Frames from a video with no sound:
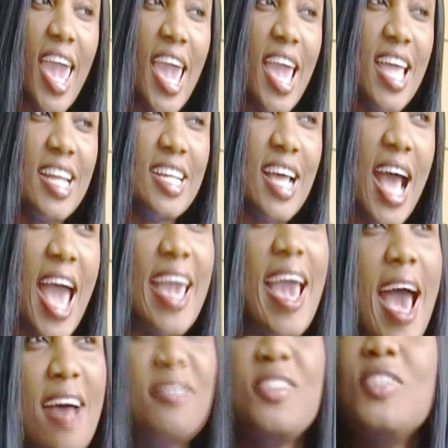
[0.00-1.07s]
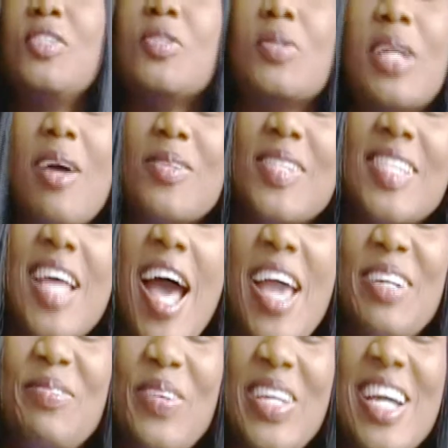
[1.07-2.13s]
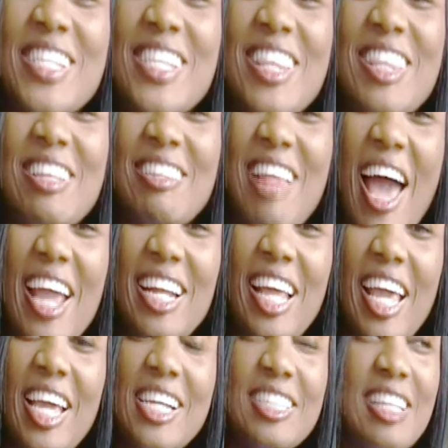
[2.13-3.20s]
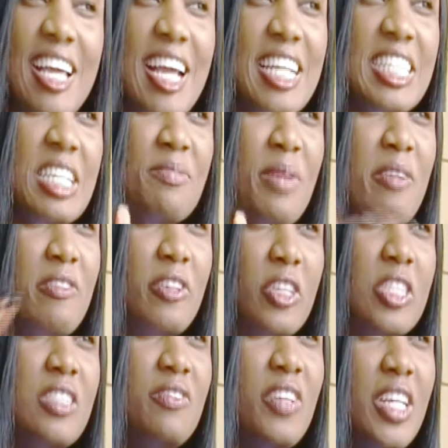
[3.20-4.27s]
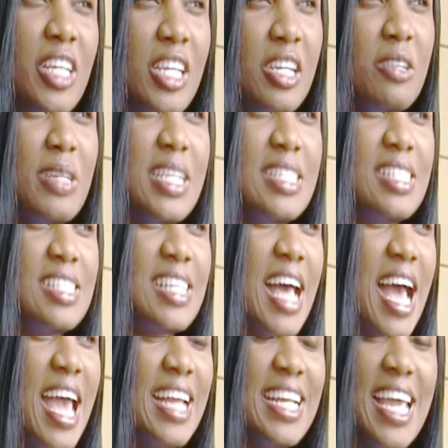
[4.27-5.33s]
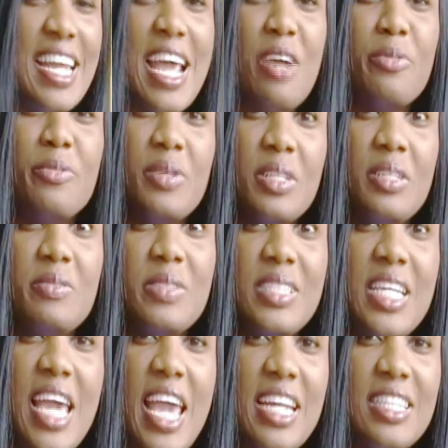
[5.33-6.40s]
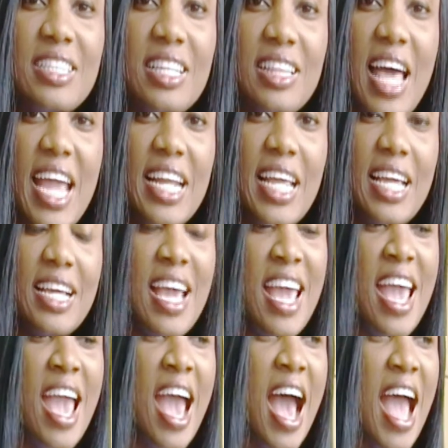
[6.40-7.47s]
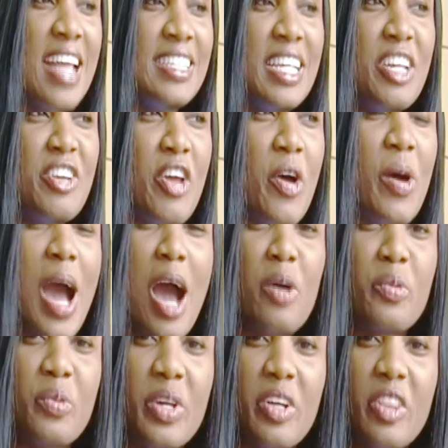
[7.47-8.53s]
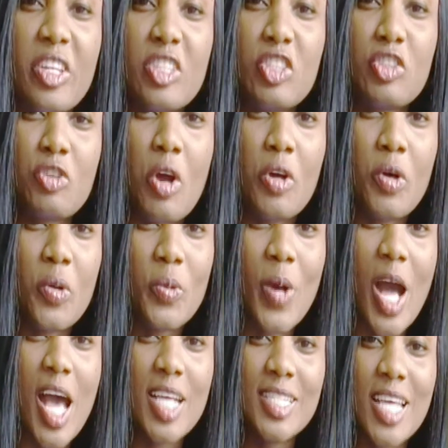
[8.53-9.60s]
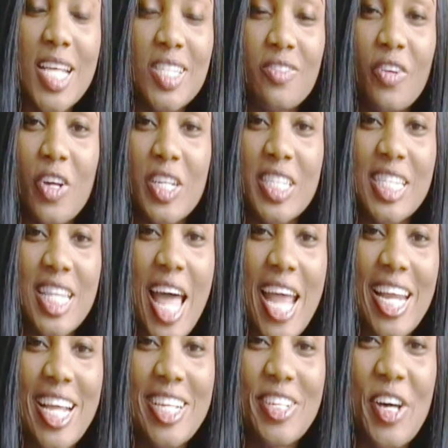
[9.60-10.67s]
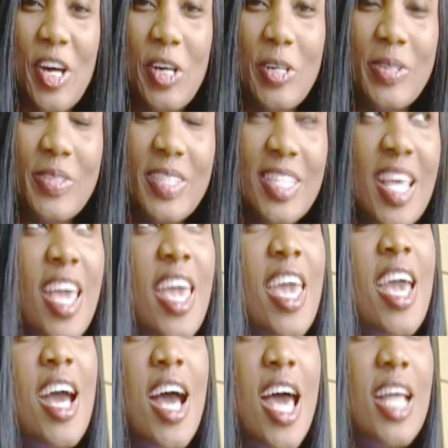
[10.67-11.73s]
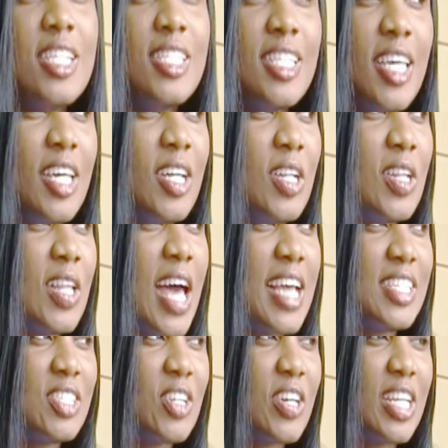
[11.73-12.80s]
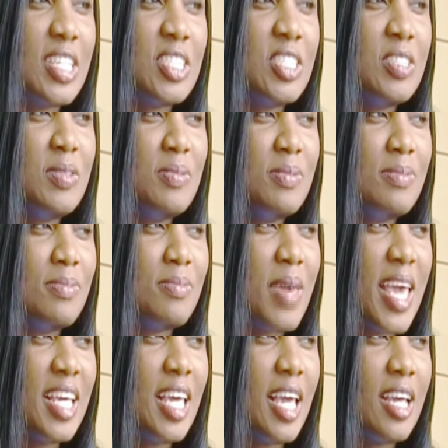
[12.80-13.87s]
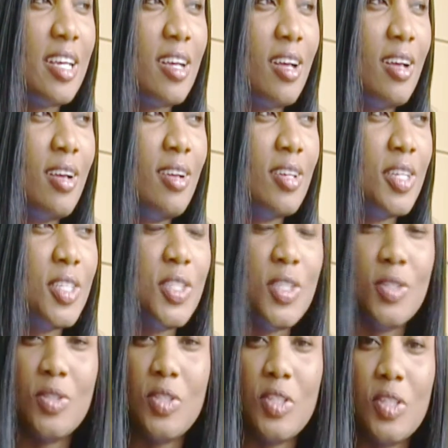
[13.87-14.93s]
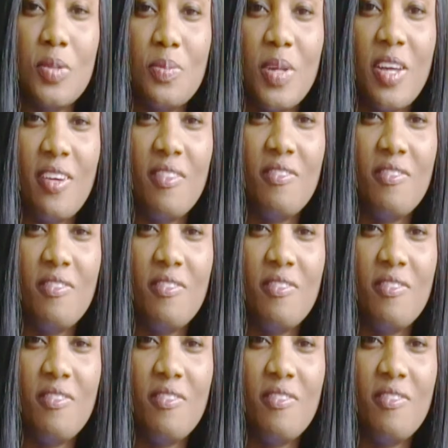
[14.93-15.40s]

And I have to do it outside because of the lighting. Like, I did my first video inside and I really, really hated the lighting. I didn't know how real the struggle was as far as lighting goes until I started making YouTube